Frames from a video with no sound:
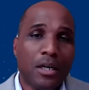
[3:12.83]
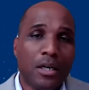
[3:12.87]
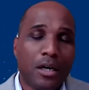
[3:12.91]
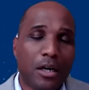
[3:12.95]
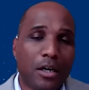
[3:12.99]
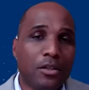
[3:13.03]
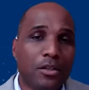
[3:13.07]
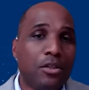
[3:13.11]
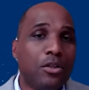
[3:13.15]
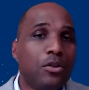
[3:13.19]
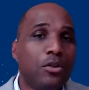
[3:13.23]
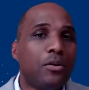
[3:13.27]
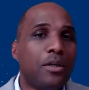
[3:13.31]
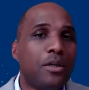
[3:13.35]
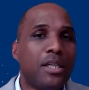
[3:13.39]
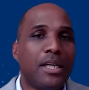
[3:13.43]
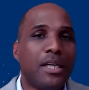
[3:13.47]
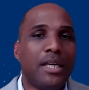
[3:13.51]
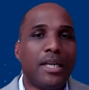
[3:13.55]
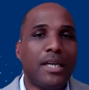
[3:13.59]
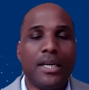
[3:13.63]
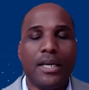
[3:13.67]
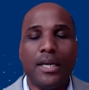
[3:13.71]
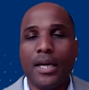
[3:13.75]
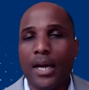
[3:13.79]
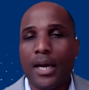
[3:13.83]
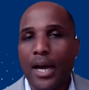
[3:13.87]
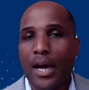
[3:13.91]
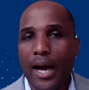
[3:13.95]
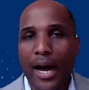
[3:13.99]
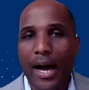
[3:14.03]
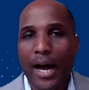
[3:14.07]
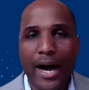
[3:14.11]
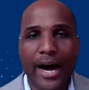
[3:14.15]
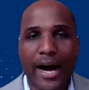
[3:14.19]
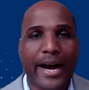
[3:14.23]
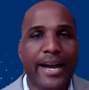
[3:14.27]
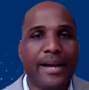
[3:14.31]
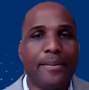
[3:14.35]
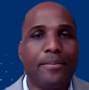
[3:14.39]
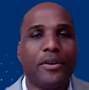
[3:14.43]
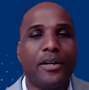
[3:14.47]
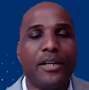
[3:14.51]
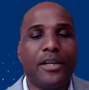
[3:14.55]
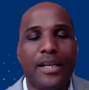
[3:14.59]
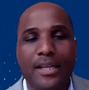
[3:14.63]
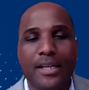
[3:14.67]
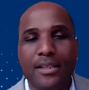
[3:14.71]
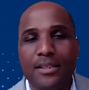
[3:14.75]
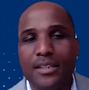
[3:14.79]
annuity,
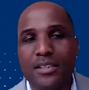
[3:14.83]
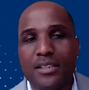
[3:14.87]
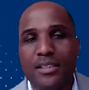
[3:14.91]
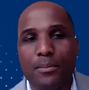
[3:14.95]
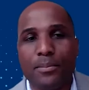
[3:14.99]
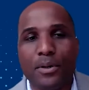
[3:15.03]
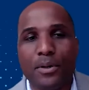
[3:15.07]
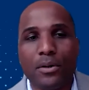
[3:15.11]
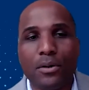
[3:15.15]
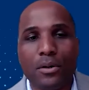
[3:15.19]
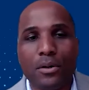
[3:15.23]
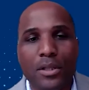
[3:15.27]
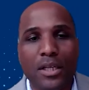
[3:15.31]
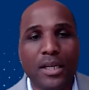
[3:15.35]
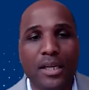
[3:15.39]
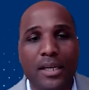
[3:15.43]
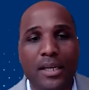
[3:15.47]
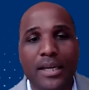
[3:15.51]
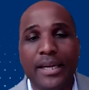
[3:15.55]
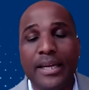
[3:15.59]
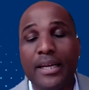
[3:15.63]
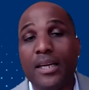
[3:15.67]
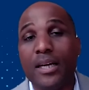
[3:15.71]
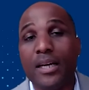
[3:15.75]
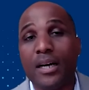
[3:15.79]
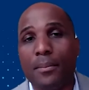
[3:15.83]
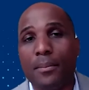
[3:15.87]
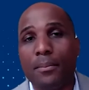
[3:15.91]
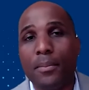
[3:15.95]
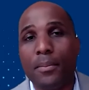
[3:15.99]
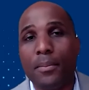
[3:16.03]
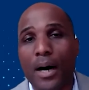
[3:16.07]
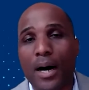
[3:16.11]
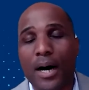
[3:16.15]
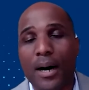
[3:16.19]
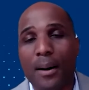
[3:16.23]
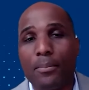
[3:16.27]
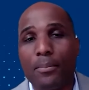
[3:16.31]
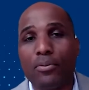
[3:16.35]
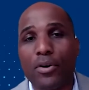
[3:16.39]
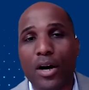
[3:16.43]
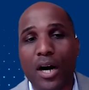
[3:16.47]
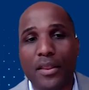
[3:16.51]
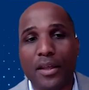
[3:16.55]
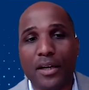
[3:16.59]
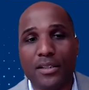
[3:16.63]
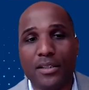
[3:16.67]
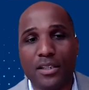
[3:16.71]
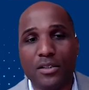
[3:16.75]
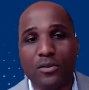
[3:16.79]
hybrid, and disability income
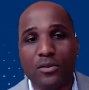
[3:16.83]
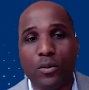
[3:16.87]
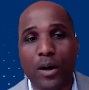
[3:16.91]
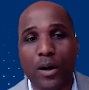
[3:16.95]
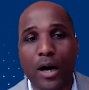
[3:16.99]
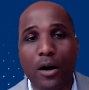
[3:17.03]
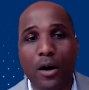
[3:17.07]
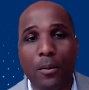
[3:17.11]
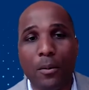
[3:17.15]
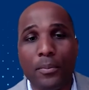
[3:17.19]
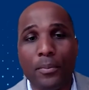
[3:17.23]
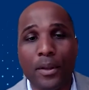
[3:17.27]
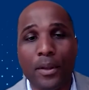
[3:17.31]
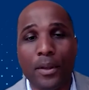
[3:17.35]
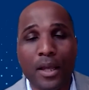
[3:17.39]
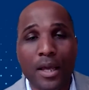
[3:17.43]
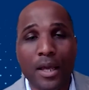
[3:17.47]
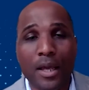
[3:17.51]
products as well.